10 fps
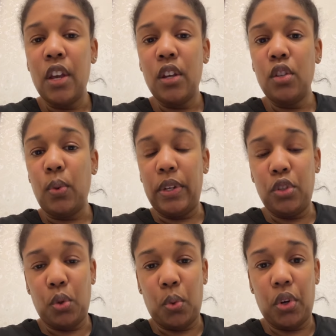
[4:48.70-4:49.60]
doing
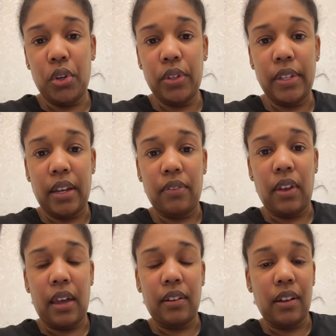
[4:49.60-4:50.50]
chores. I've
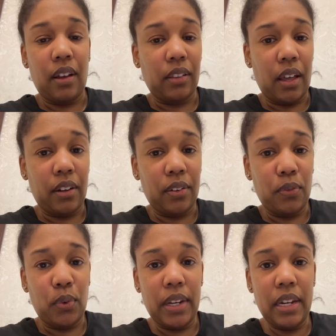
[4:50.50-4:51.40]
gotten a lot of
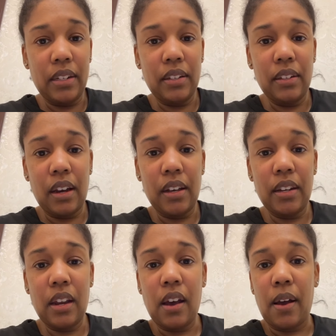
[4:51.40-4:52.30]
reading
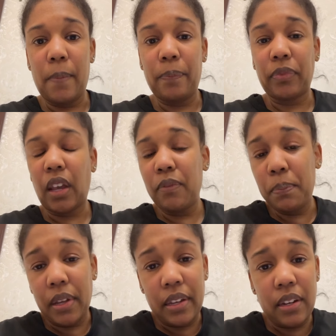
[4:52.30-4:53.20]
done, um,
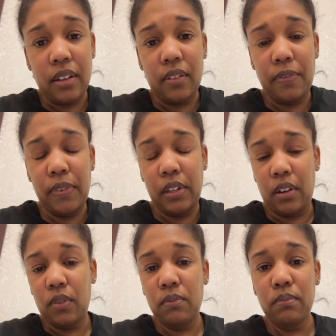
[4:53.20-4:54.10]
played, uh, you
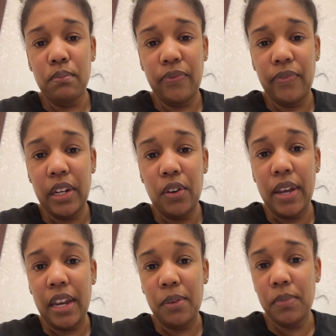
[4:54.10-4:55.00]
know, video
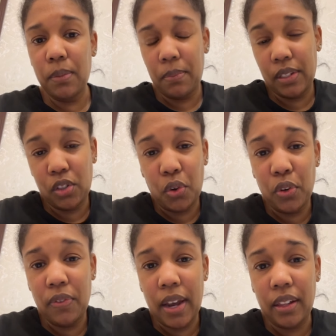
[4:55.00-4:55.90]
games, my
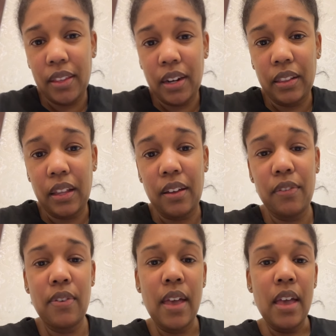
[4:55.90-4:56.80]
Stardew Valley that I love.